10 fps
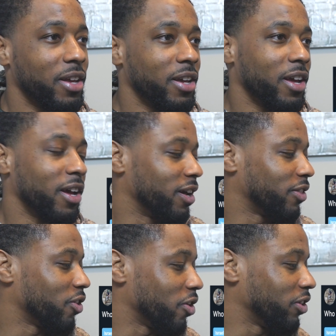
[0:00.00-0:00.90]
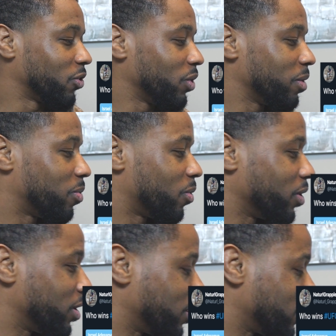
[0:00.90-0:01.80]

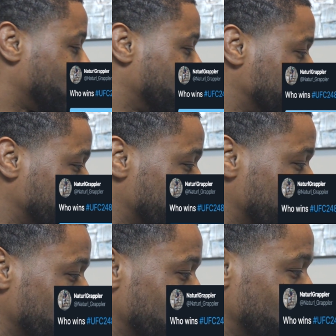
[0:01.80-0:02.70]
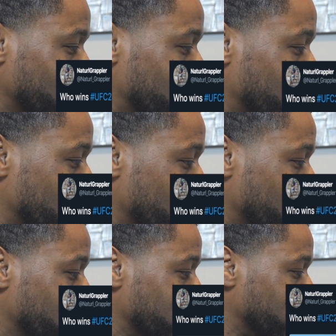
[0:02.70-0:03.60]

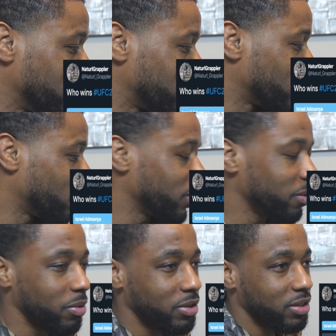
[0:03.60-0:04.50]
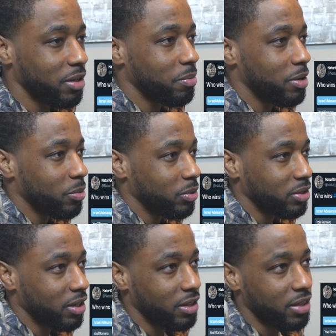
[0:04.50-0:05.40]
33.3% people
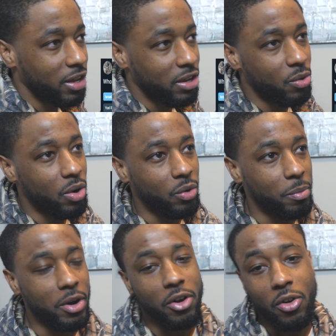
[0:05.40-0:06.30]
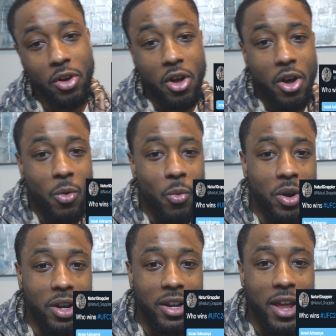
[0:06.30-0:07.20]
said that Yoel Romero
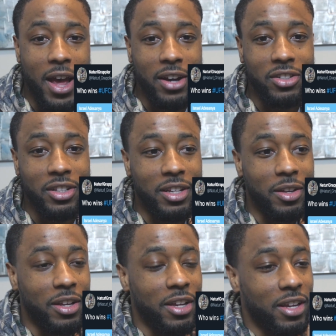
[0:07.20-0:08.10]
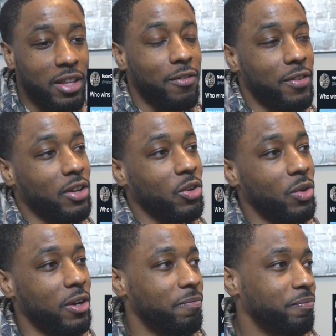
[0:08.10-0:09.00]
would actually get the victory.